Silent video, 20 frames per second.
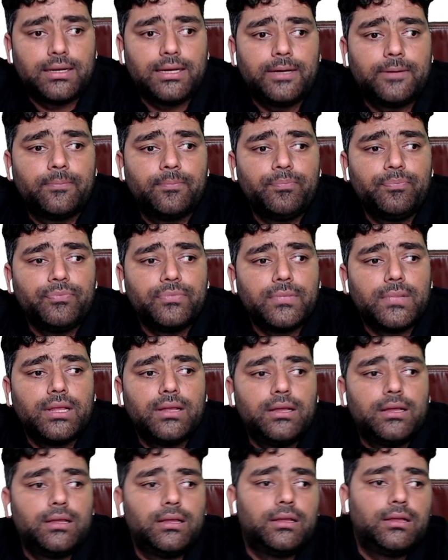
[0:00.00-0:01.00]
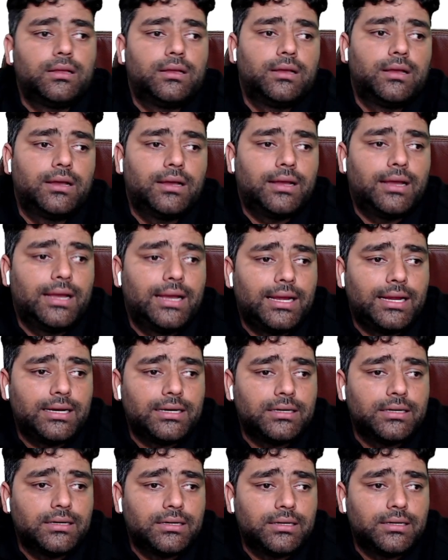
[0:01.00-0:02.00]
right?
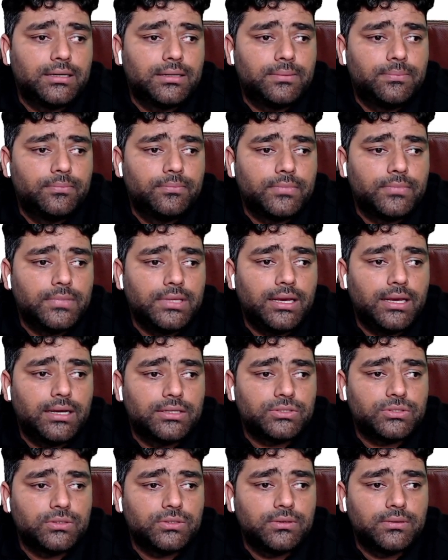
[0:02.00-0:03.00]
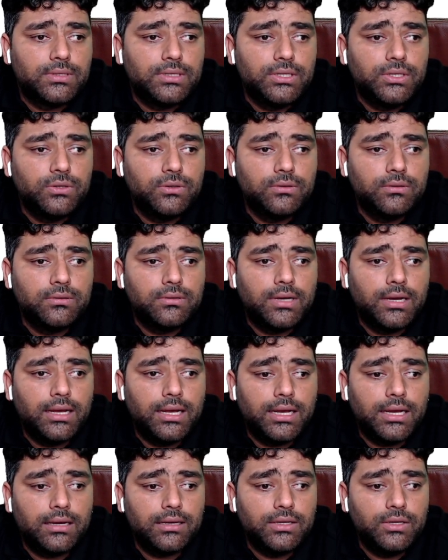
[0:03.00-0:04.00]
And yeah, so you'll
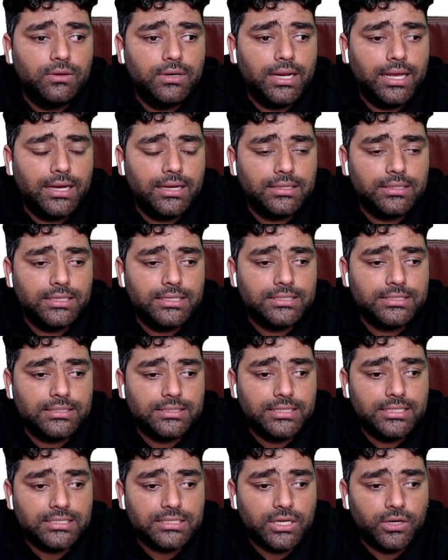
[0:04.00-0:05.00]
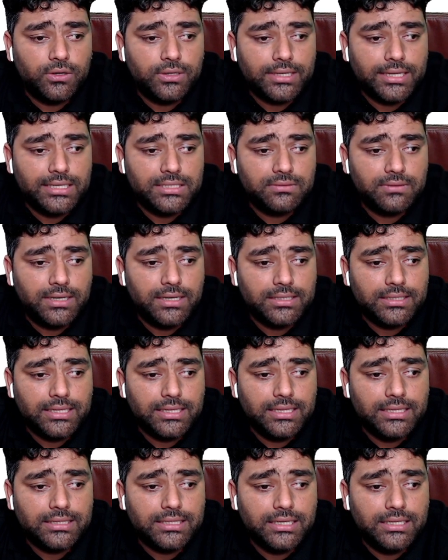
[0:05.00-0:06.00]
have this discount as well
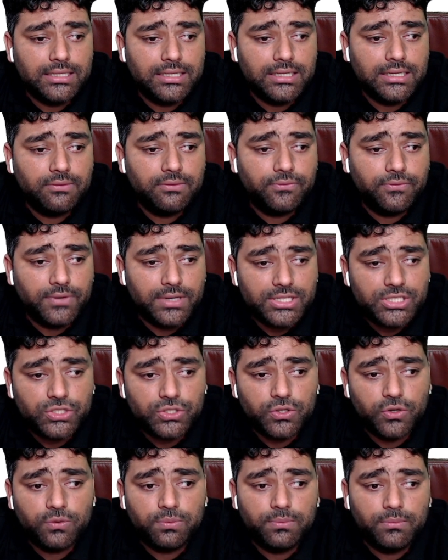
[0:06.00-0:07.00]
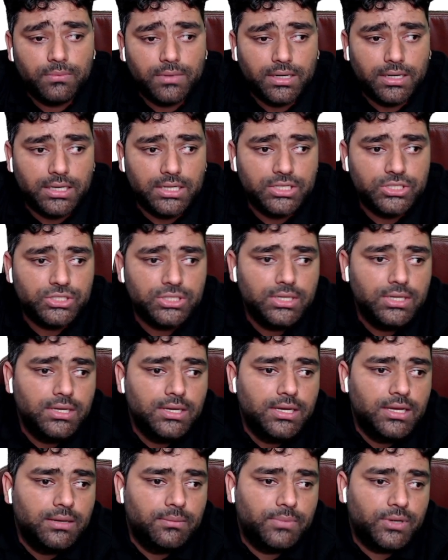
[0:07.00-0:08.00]
till 31st of March,
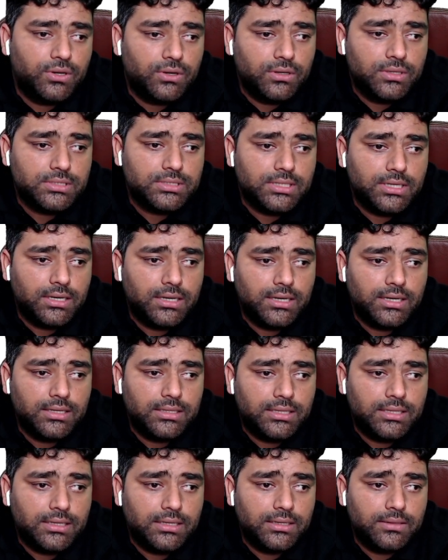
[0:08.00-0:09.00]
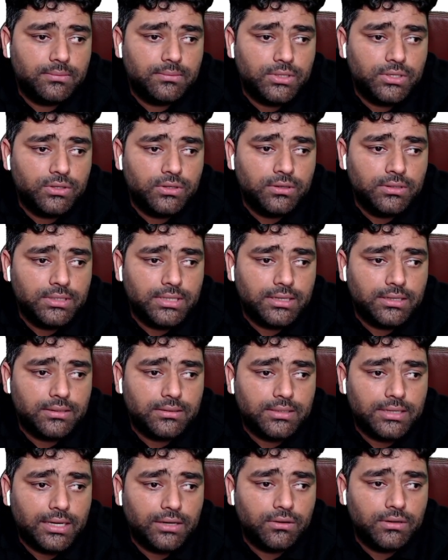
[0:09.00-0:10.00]
because
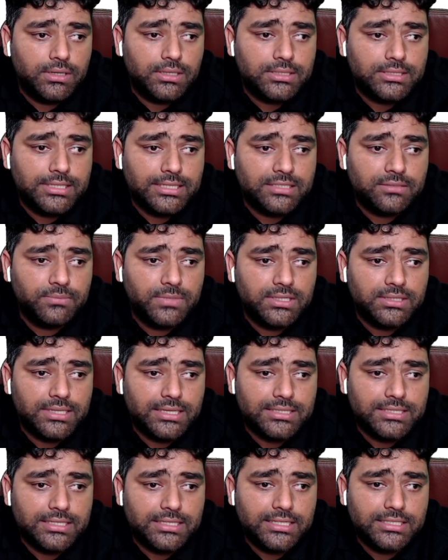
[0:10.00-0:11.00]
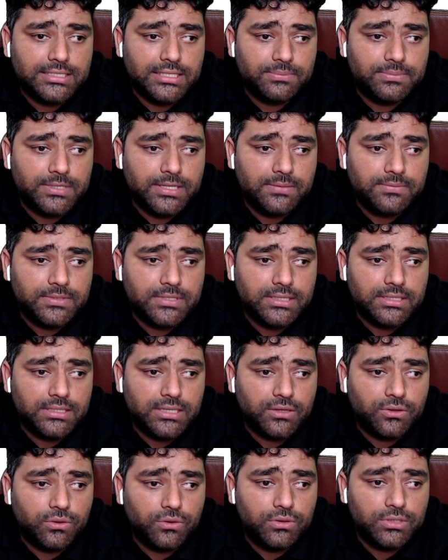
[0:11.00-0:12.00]
the regular 6 month SCT
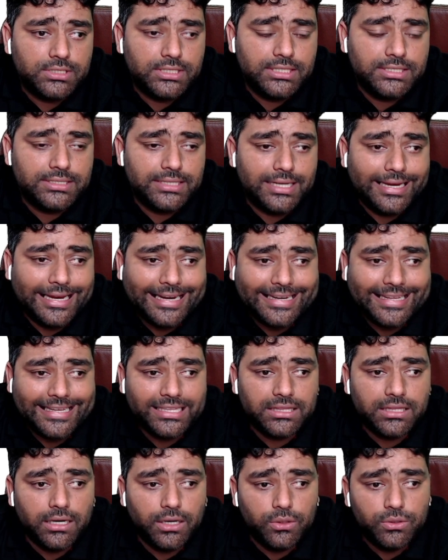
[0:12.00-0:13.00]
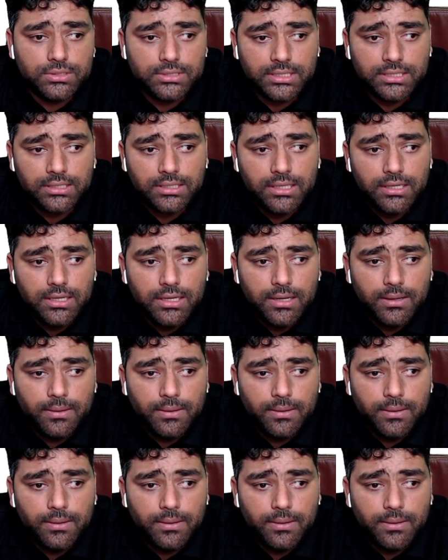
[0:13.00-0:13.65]
subscription, the cost is 18,000,